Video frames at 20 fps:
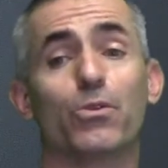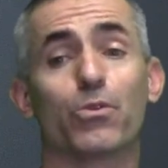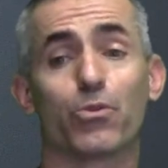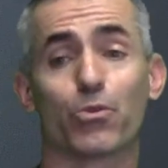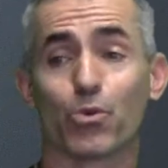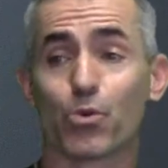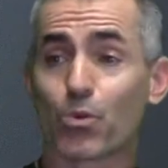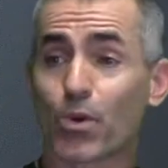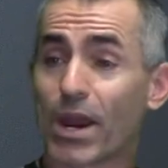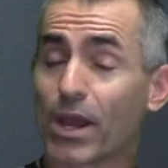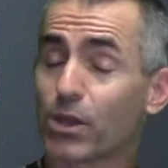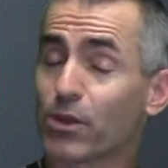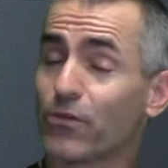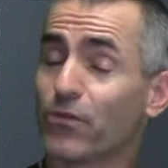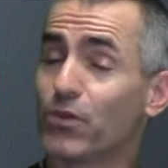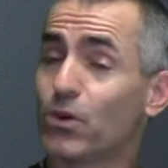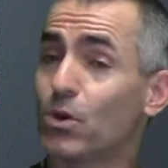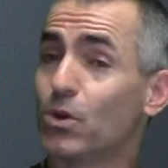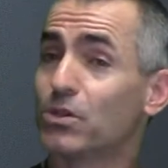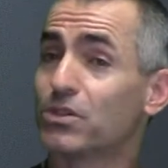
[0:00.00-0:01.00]
through regular
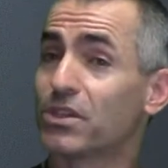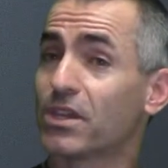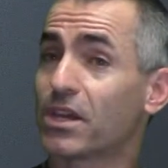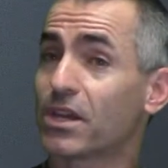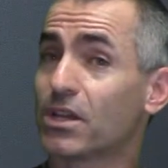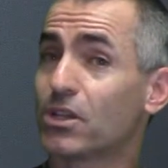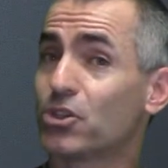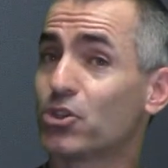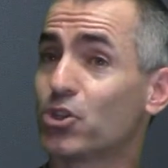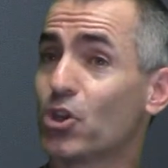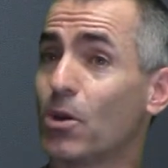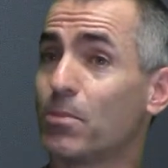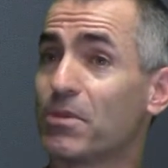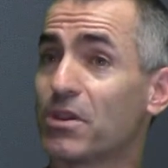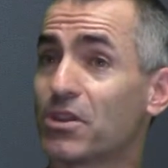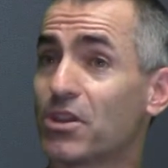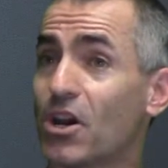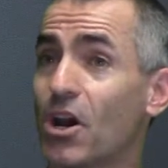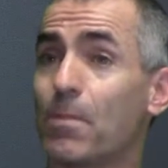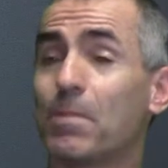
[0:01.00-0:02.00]
food, so they consumed
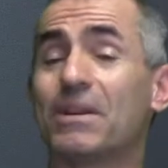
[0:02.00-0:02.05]
it though,